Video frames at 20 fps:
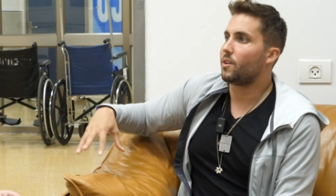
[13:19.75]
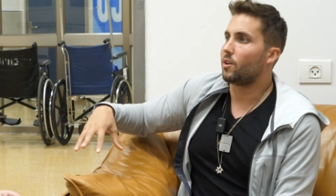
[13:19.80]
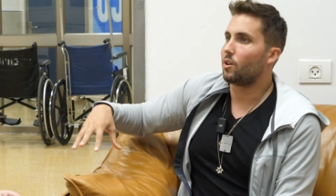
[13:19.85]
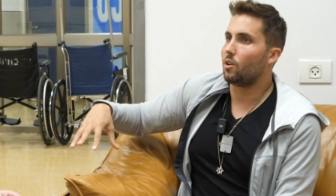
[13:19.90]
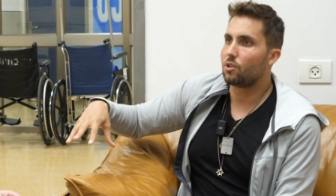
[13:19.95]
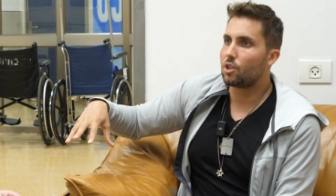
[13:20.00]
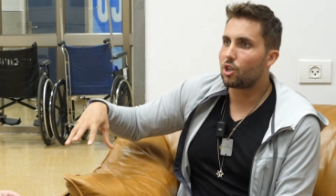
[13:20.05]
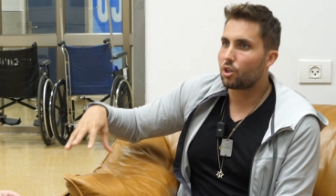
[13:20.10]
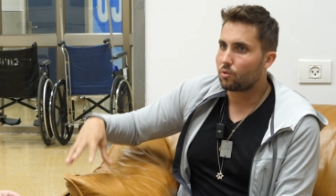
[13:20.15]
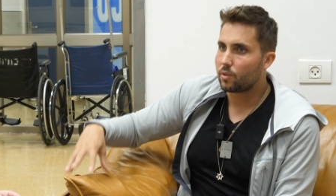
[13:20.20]
Their
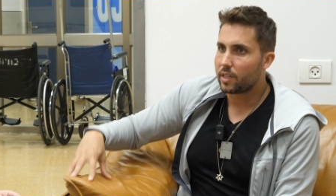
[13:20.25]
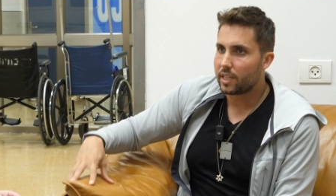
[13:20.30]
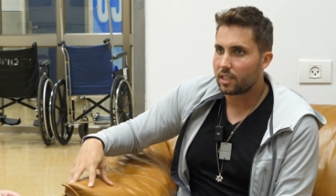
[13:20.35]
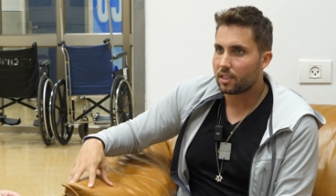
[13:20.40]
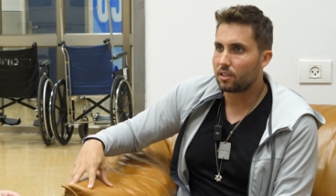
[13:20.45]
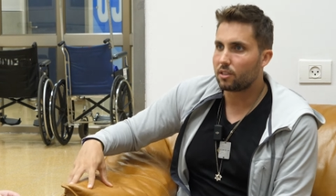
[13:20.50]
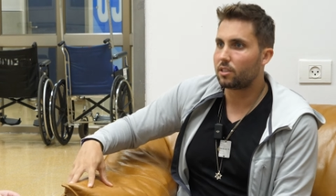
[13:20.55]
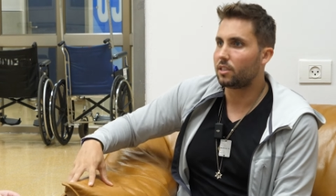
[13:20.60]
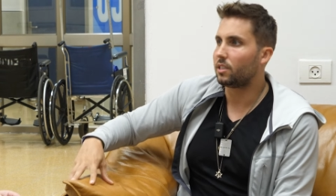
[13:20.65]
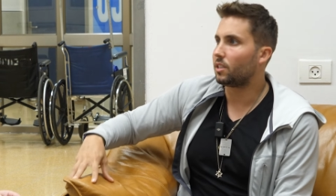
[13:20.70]
own
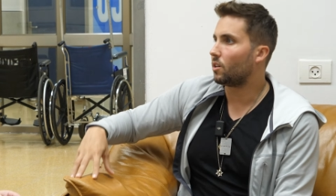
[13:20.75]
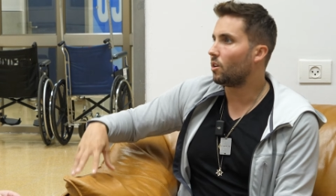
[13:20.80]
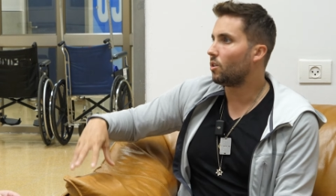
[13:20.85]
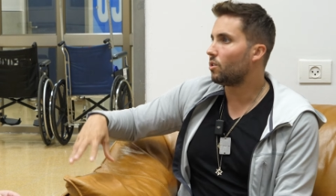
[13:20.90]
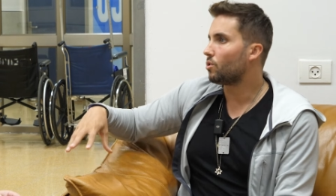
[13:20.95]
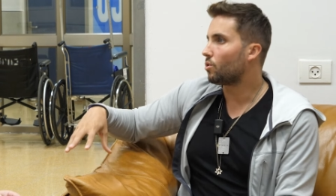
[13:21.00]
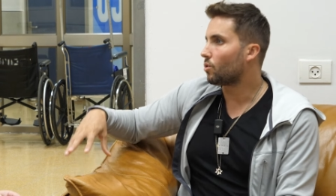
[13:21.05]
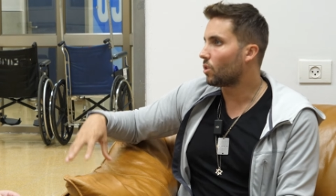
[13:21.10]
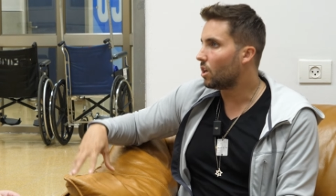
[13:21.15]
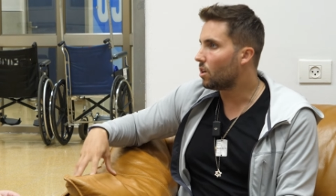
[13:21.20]
careers, their
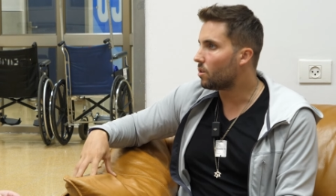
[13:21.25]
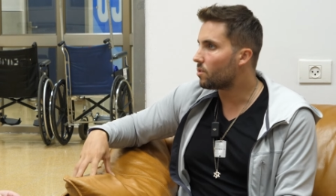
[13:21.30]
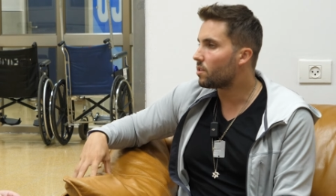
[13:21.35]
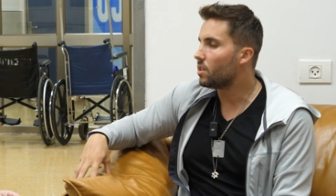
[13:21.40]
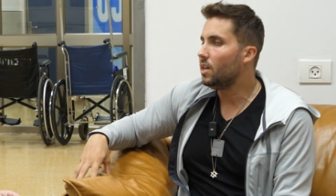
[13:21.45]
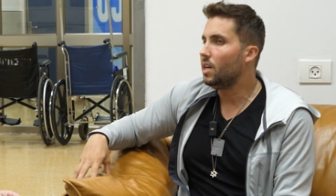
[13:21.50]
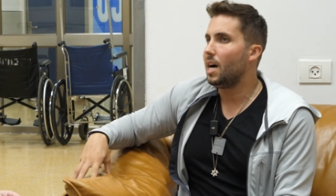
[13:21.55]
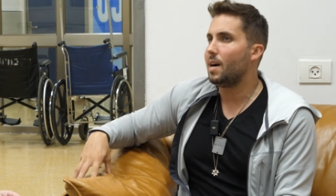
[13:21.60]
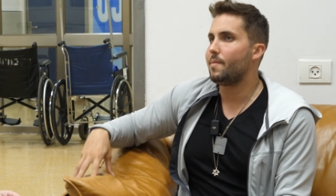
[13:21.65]
own growth.